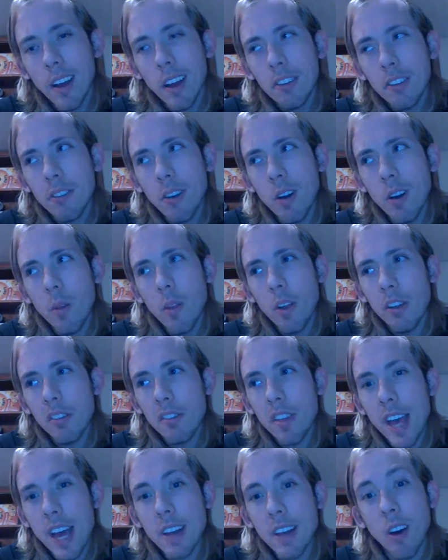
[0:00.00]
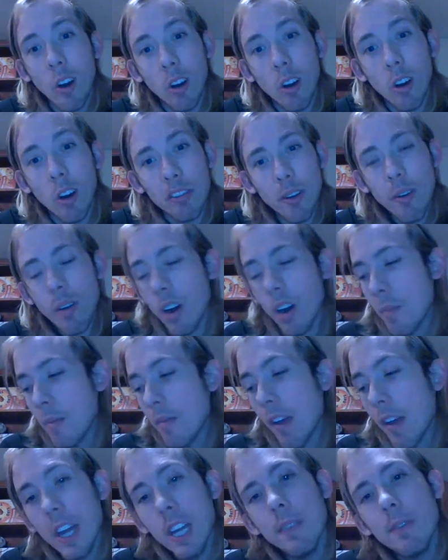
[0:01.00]
So there's that. Also,
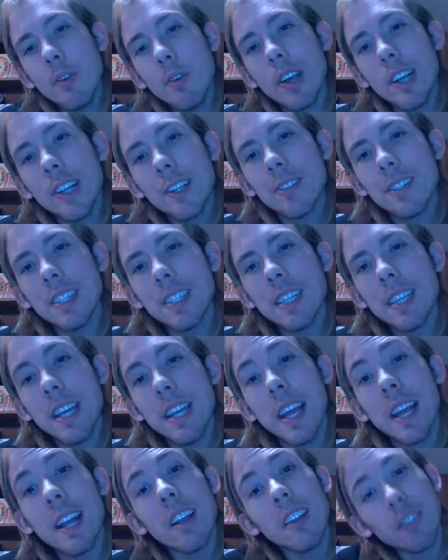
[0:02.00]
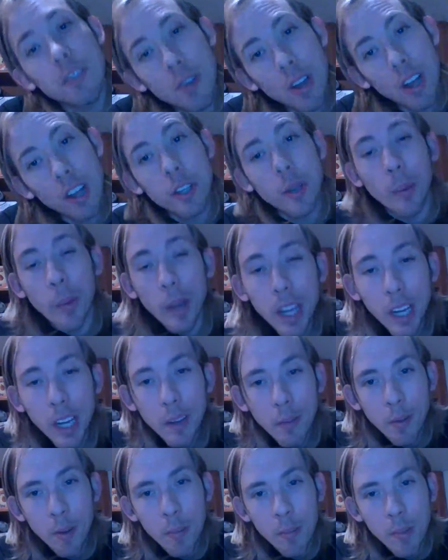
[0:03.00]
if any of you are interested in an astrology reading
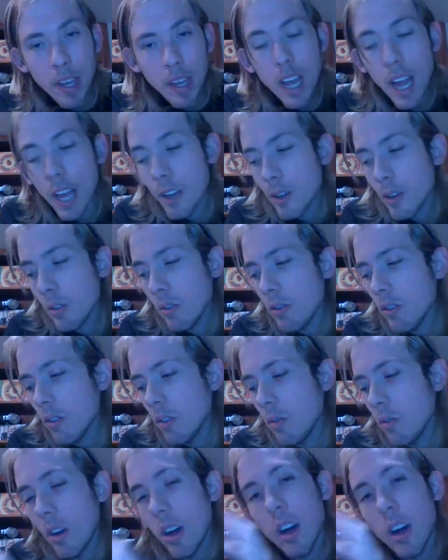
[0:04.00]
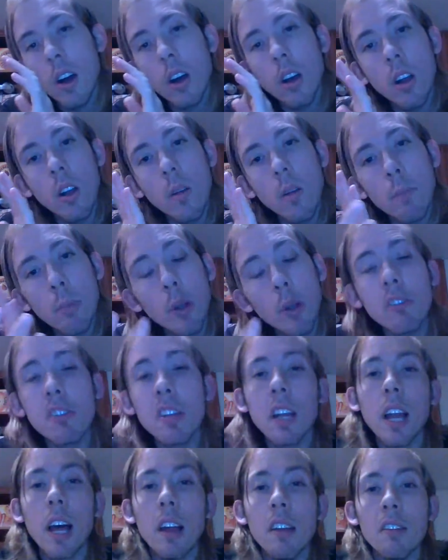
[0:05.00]
from me, I do
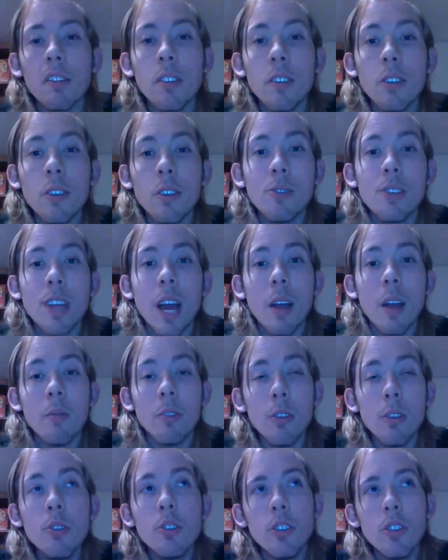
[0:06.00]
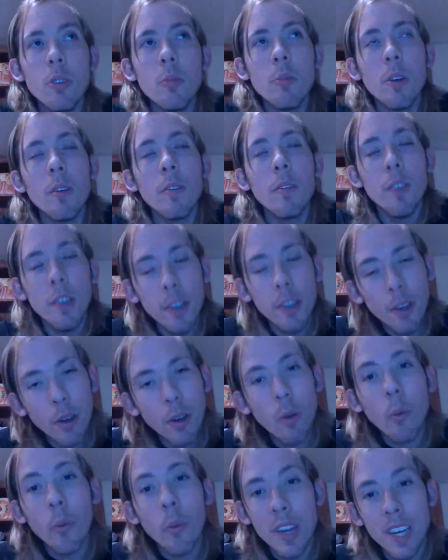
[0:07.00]
personalized YouTube
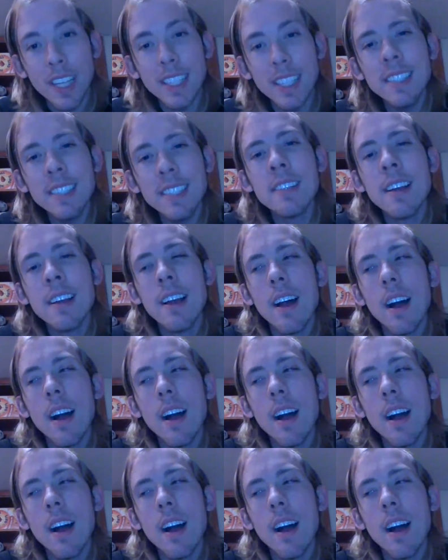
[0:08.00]
video readings.